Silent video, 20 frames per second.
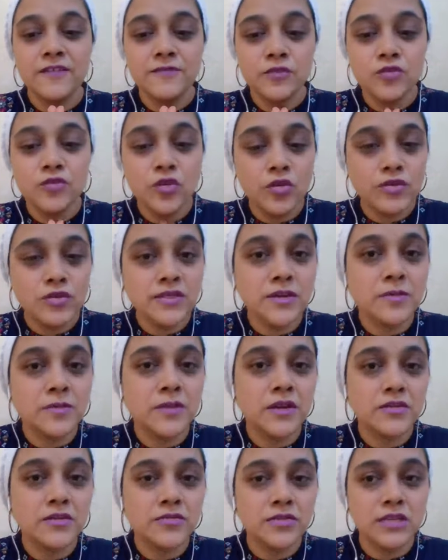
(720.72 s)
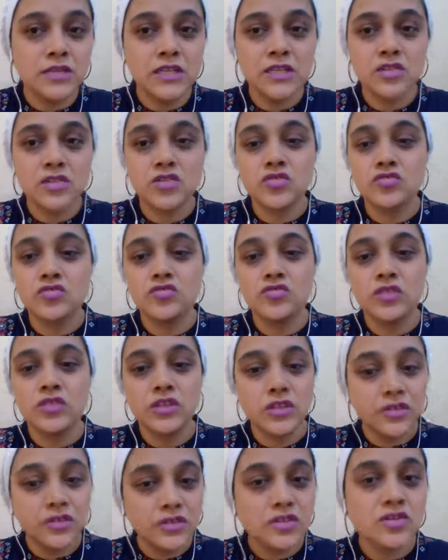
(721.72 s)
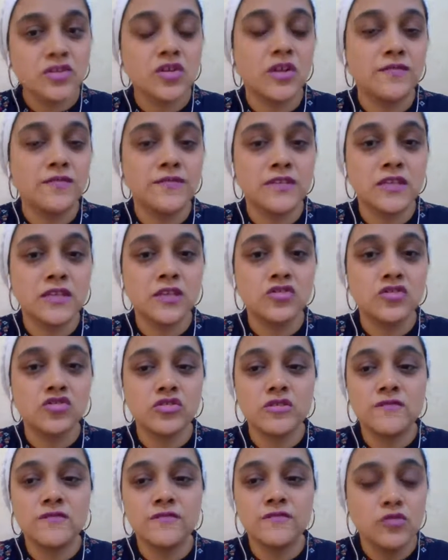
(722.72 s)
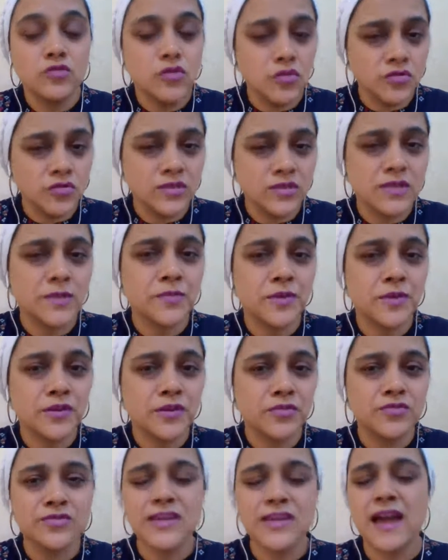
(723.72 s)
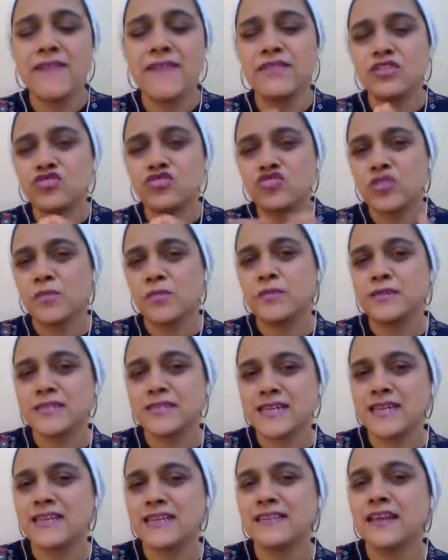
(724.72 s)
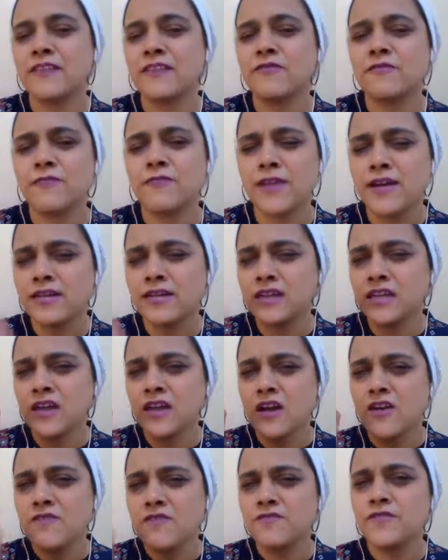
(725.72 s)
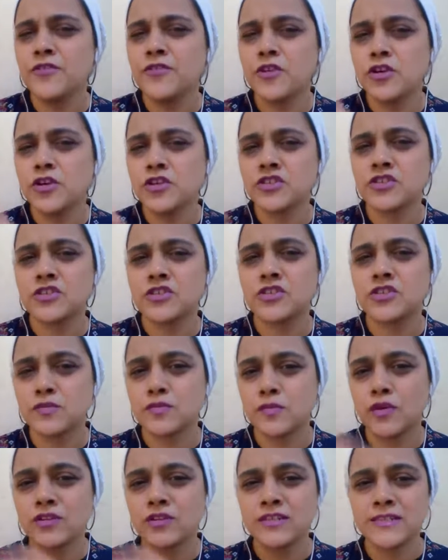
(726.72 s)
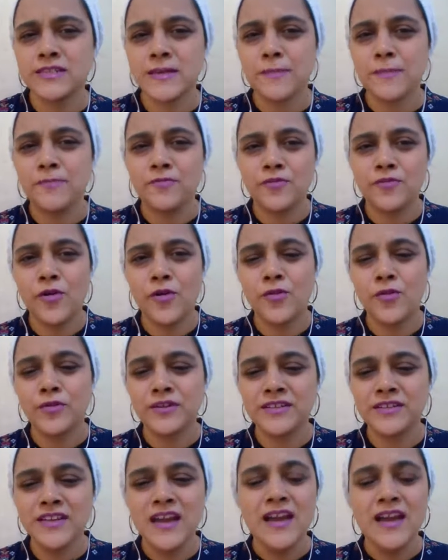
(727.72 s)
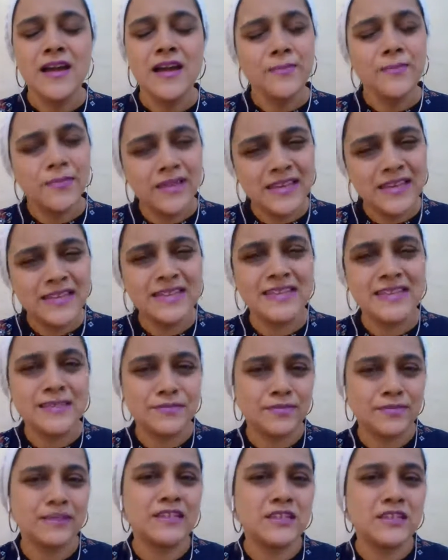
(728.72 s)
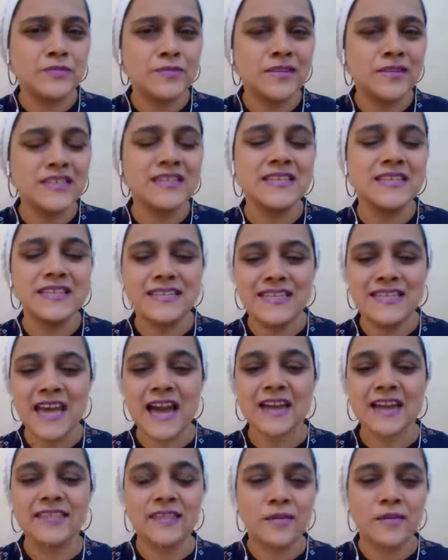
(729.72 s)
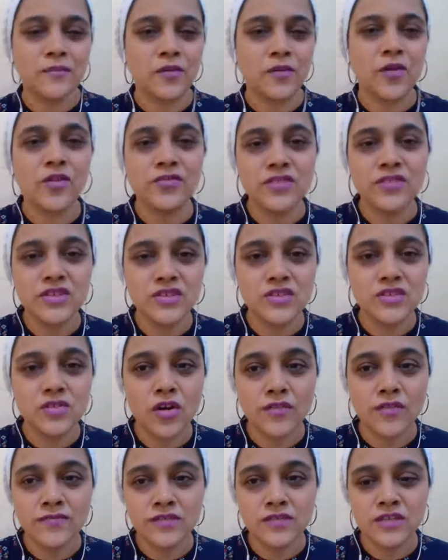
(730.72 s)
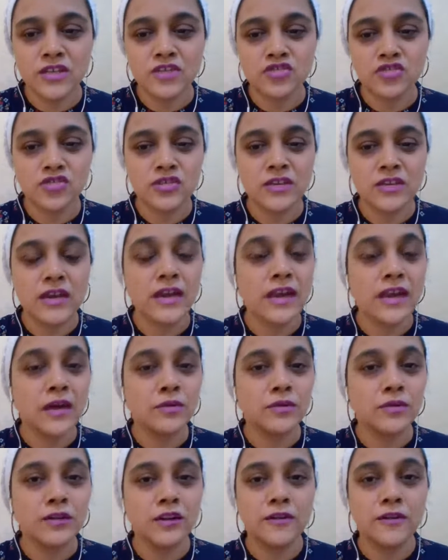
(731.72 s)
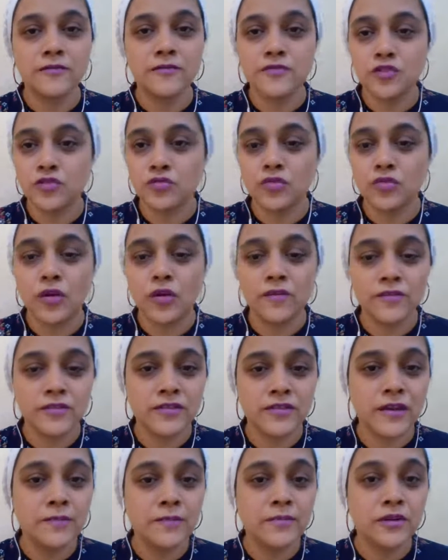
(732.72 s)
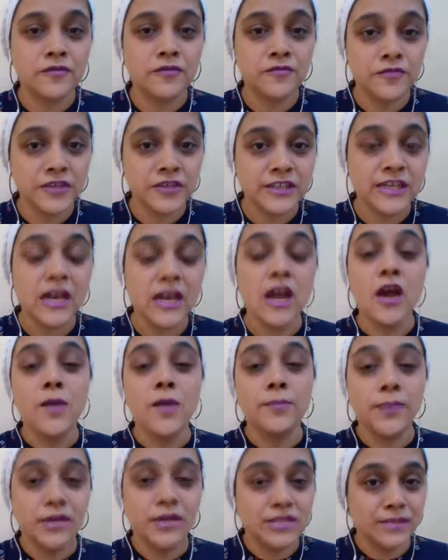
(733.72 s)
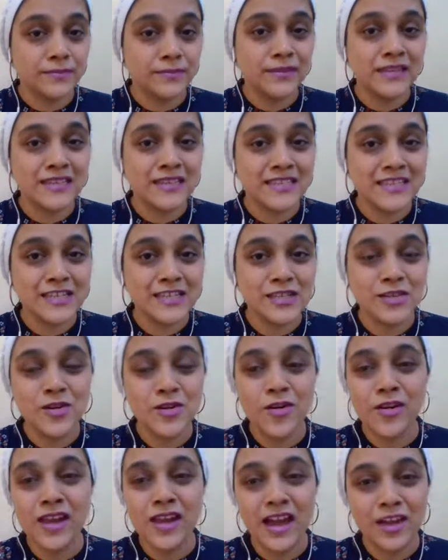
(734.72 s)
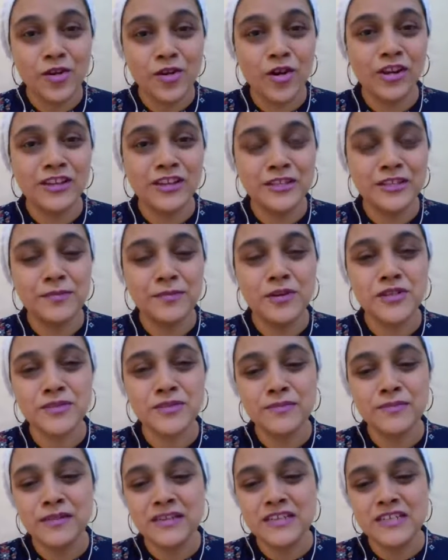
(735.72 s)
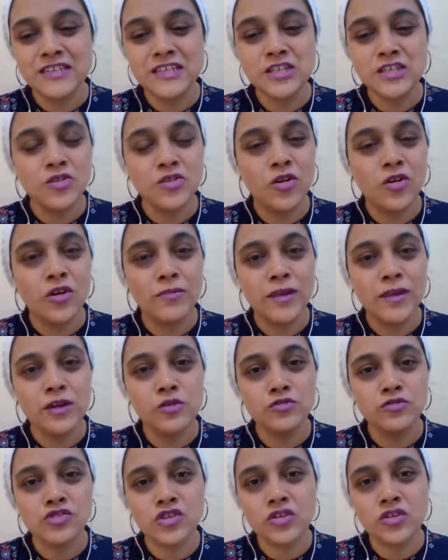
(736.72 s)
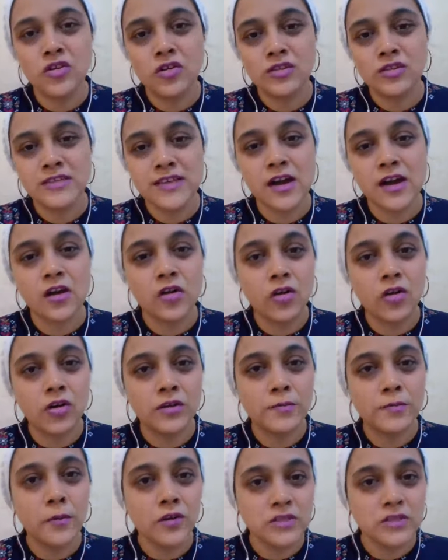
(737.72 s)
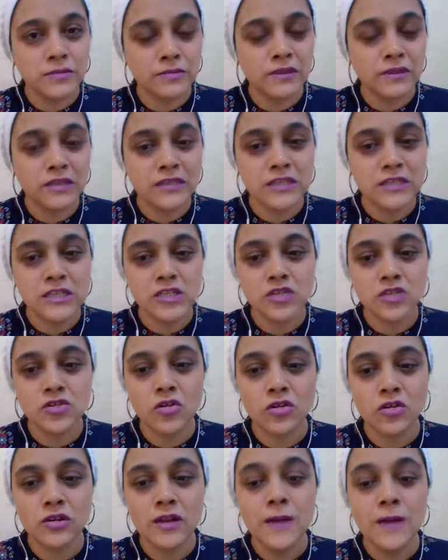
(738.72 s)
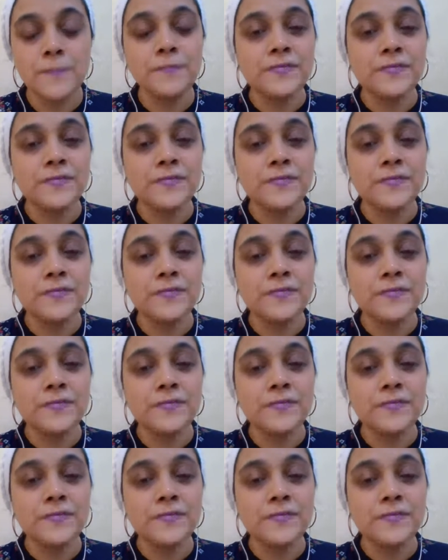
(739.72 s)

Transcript: if you know someone who needs to hear this conversation, if you know someone who's having trouble taking that very first small step forward, please, please, please tag them on this conversation. And I would love to offer them a free possibilities call. I call it a possibilities call. My coaching calls are called possibilities call.